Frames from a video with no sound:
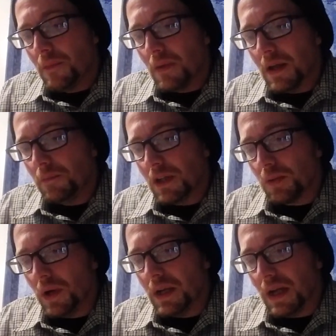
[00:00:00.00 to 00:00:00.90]
In
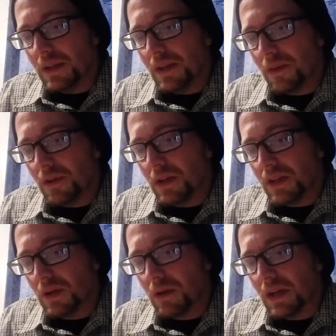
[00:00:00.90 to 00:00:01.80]
between
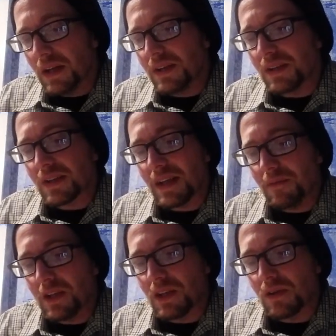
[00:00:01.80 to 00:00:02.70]
1932 and
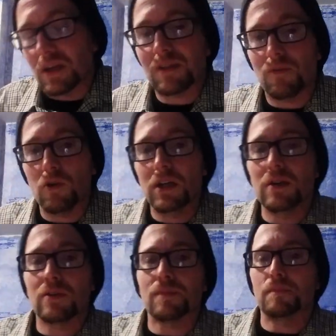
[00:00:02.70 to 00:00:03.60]
1972, that's 40
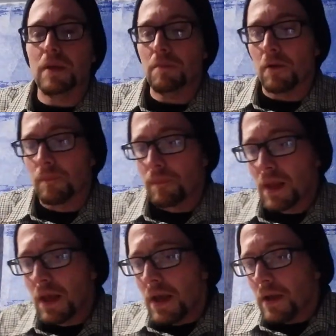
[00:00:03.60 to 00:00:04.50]
years, people,
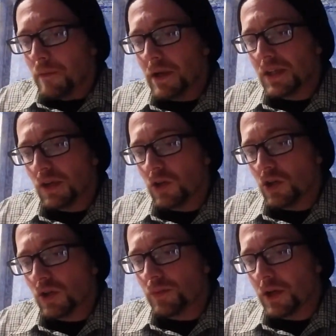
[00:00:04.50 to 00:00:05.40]

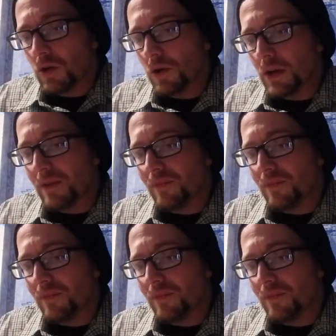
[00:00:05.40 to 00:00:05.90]
researchers recruited